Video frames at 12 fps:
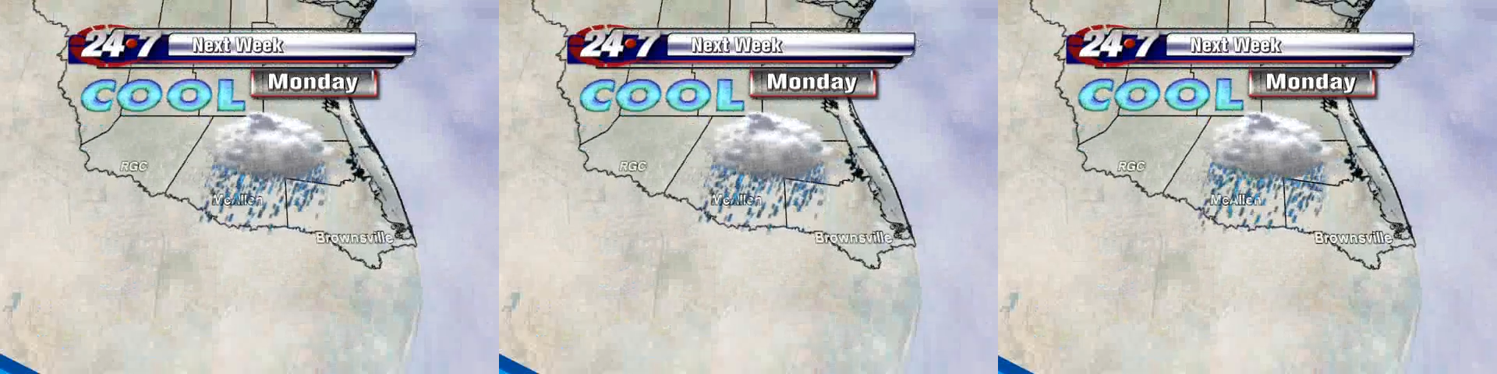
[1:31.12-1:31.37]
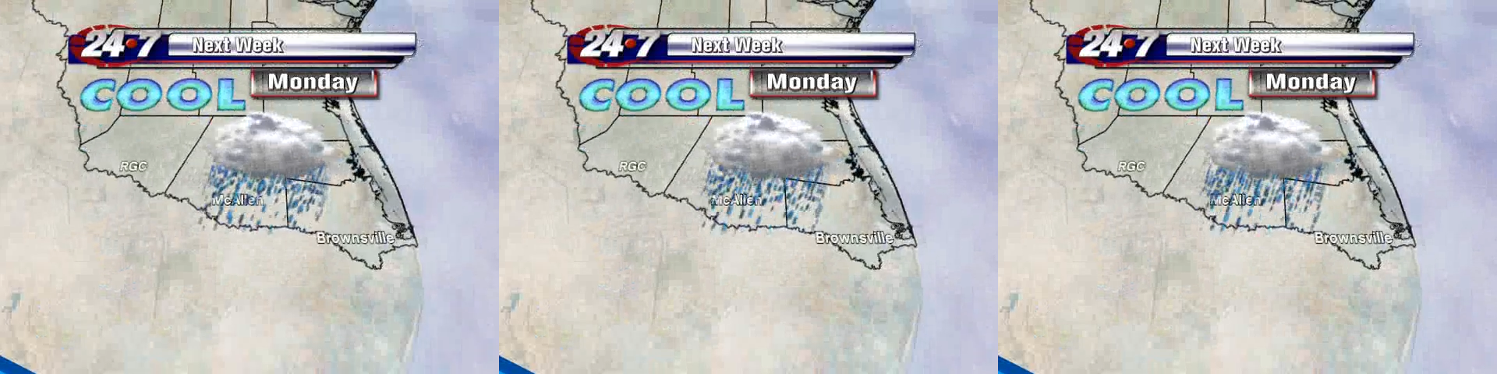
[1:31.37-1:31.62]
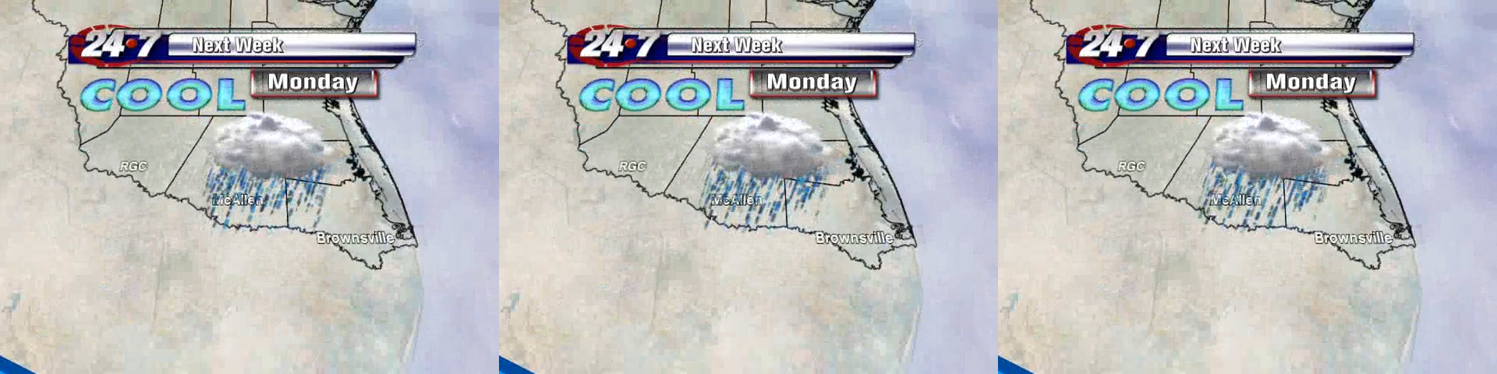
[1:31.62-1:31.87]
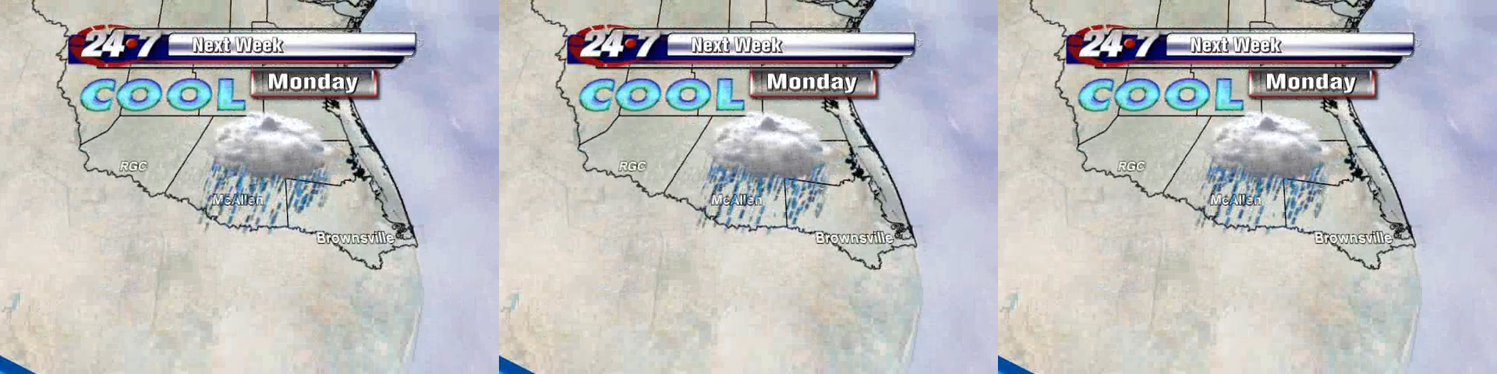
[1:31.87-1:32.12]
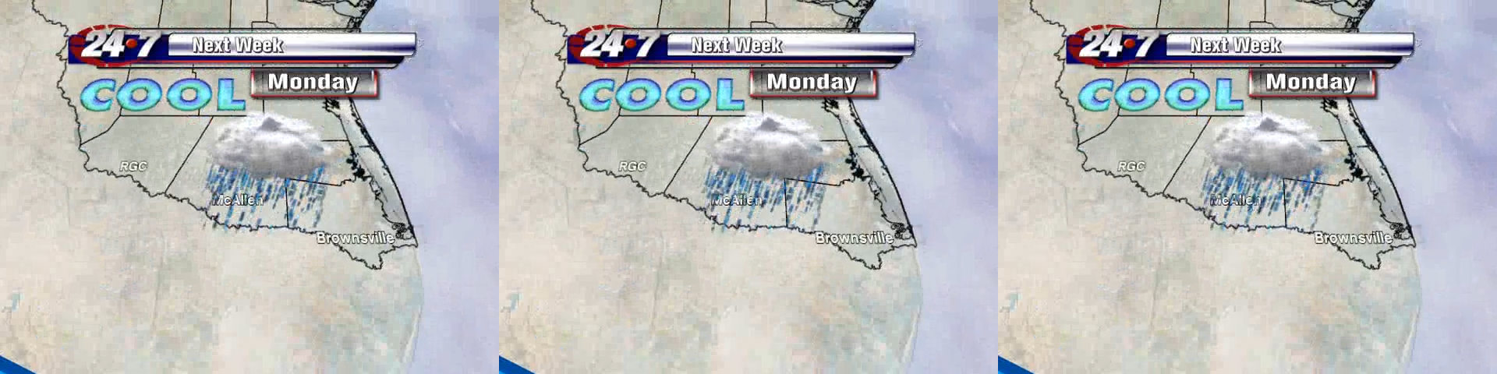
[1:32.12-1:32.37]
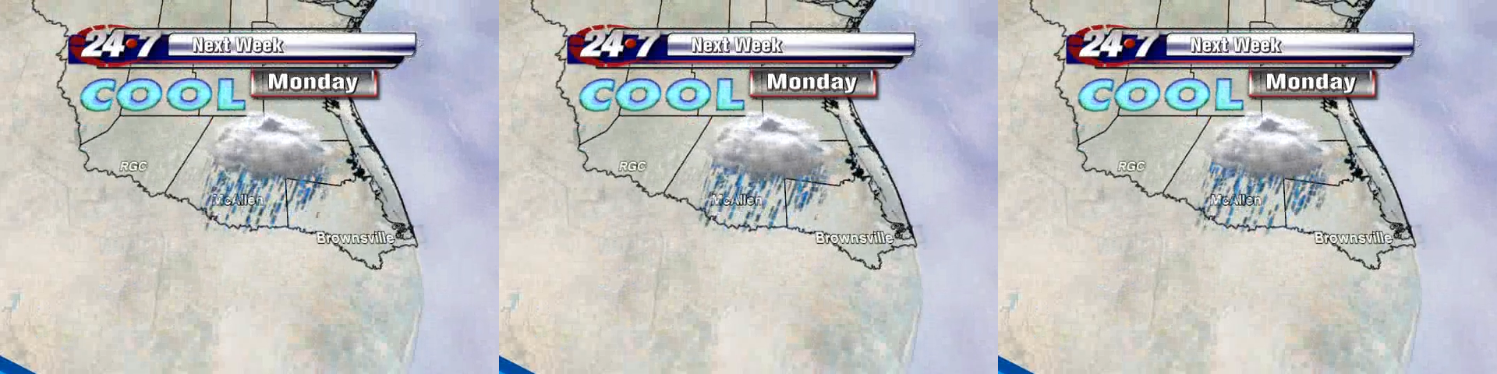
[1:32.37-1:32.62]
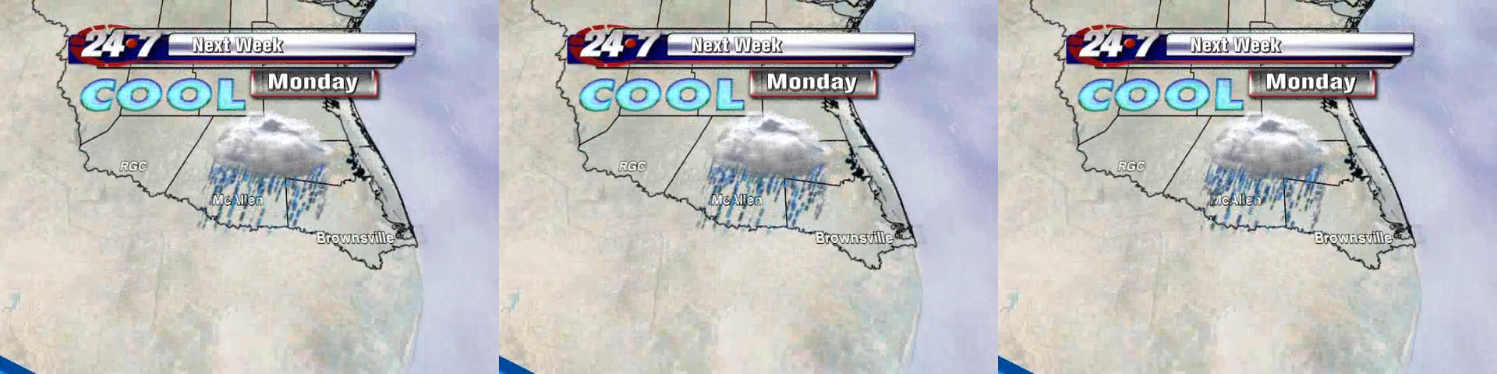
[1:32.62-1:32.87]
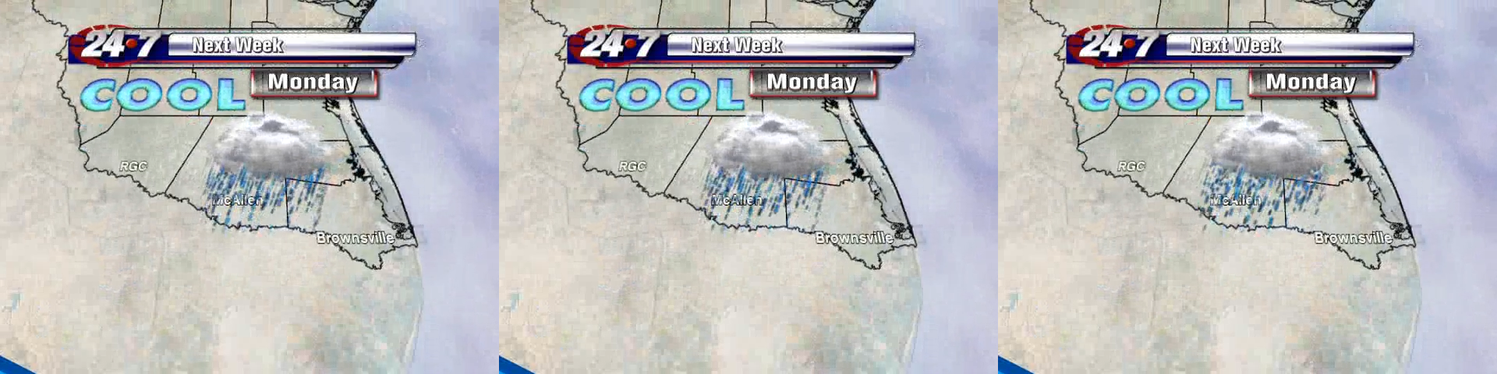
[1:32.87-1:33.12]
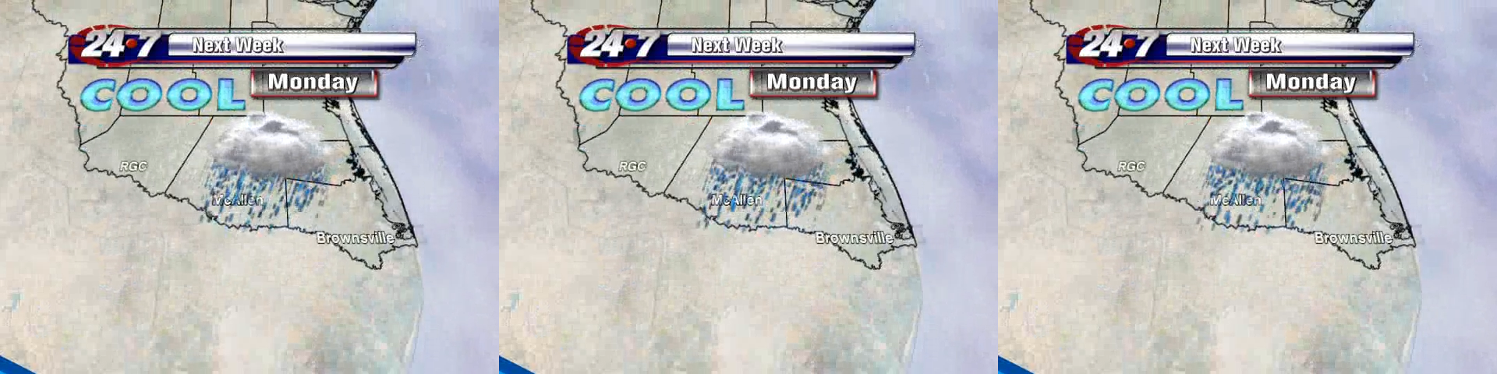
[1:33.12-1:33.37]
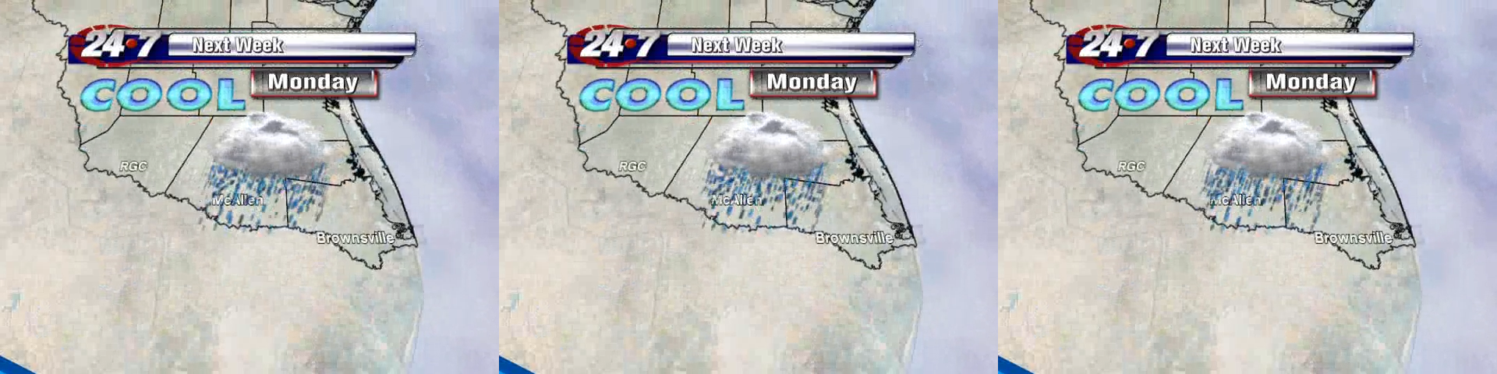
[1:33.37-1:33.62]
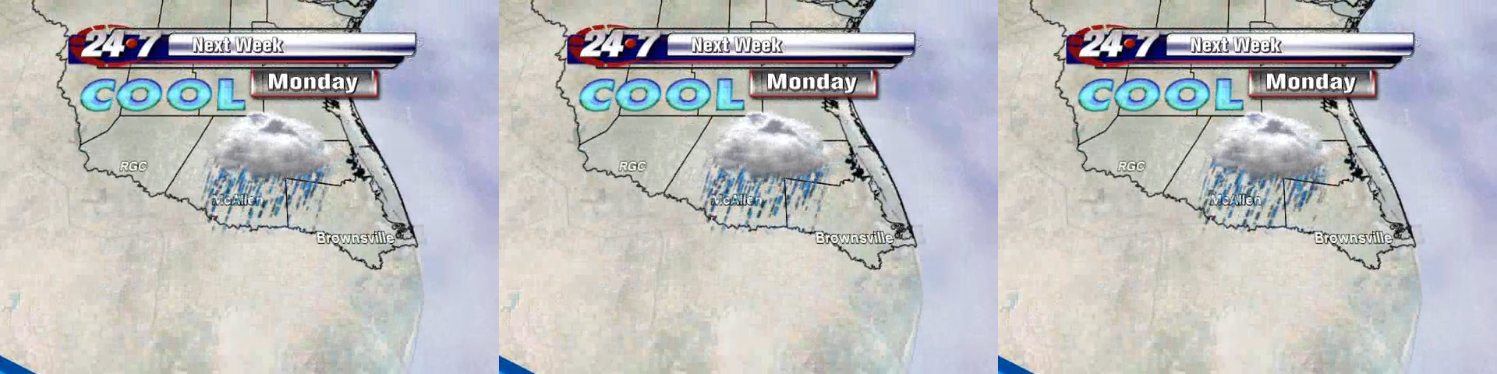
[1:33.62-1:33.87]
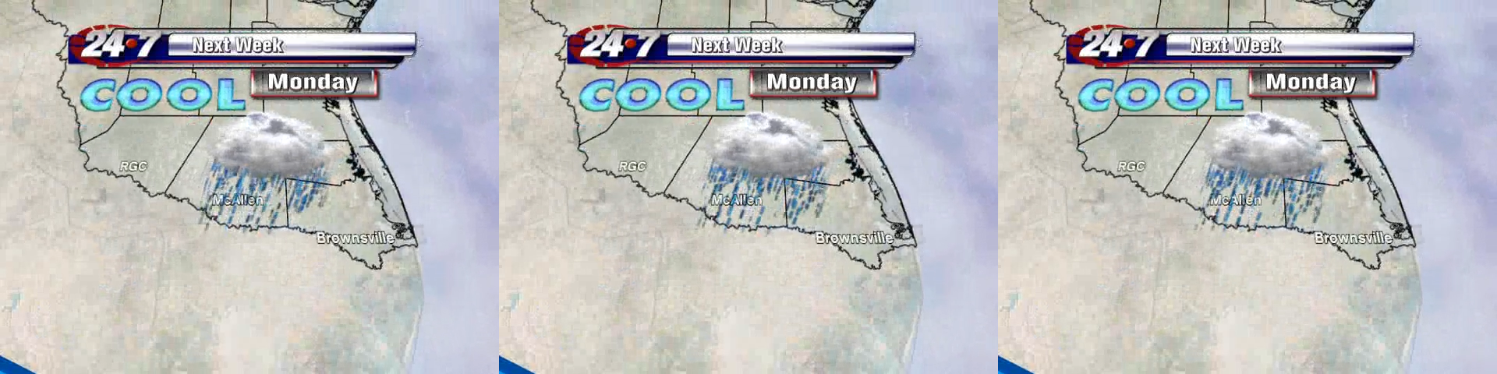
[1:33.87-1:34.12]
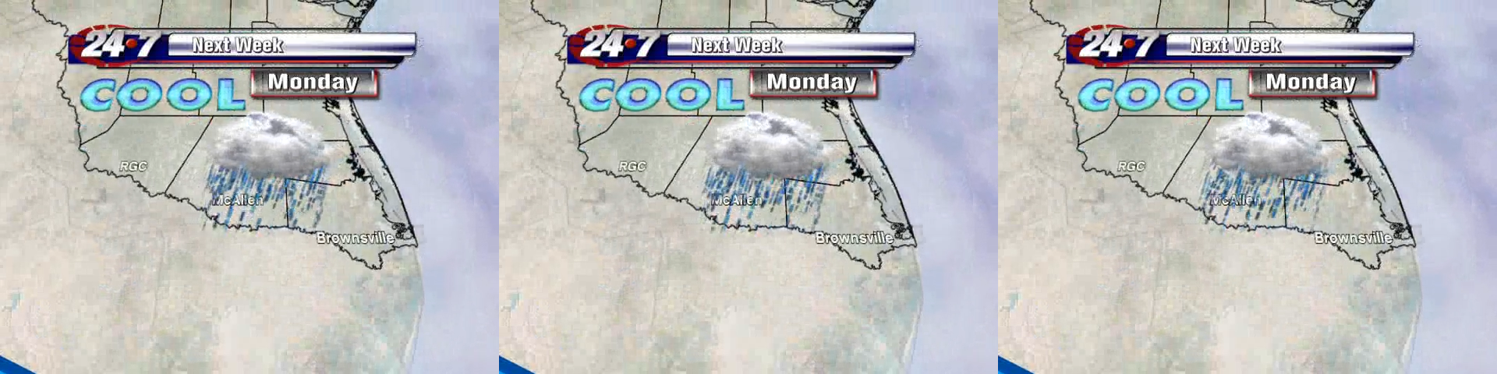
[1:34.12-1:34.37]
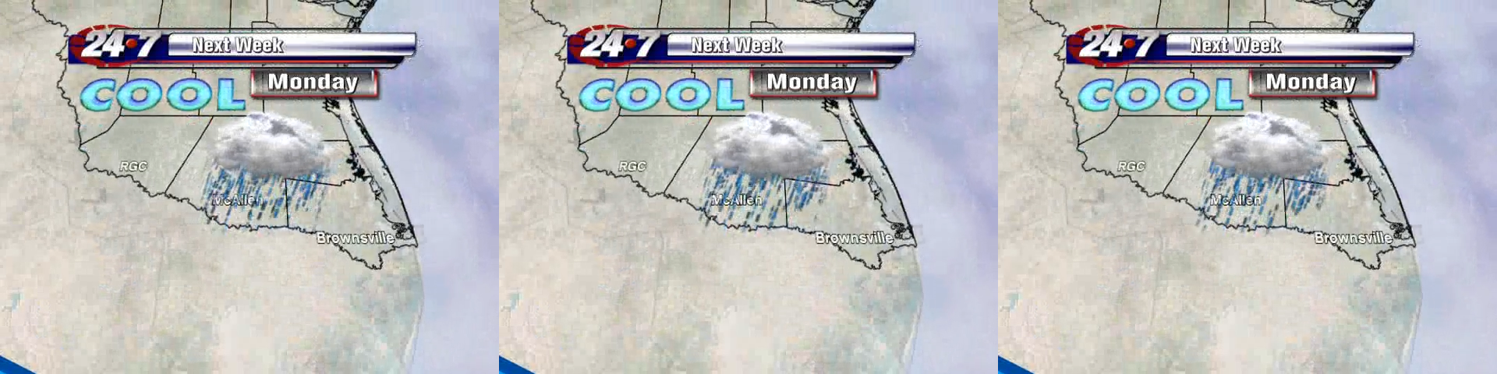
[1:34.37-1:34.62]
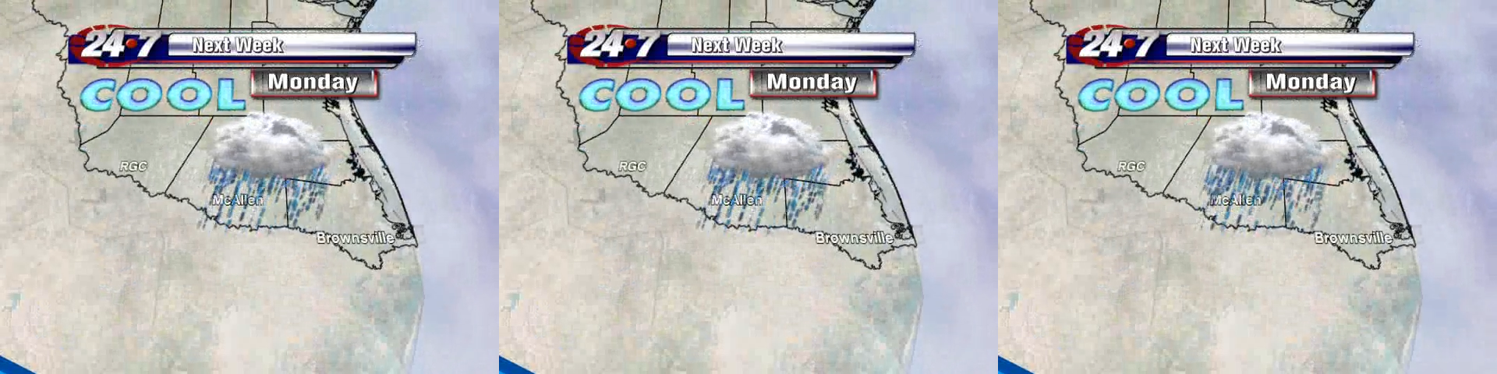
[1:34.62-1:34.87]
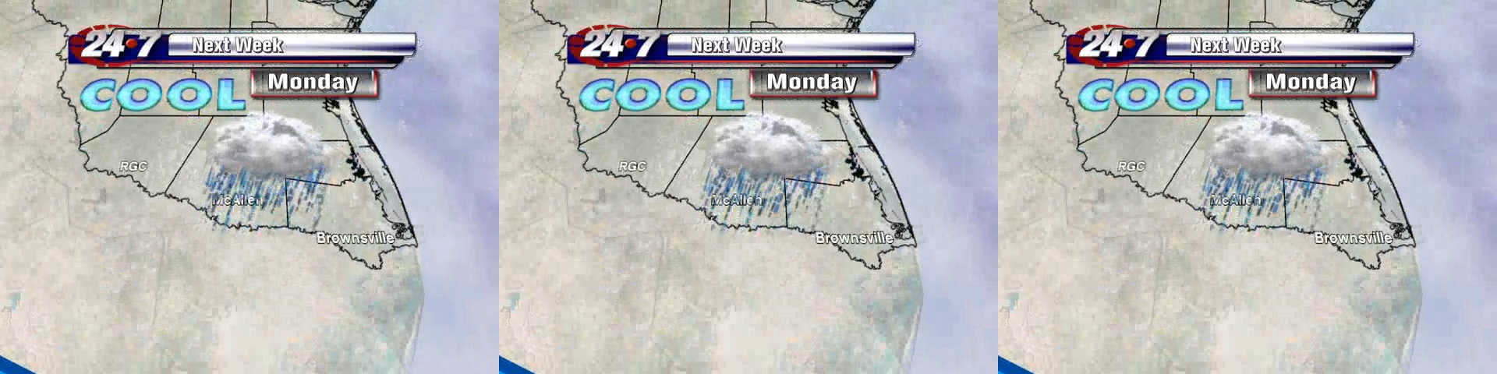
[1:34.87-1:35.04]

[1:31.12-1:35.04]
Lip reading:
[unreadable: no face in view]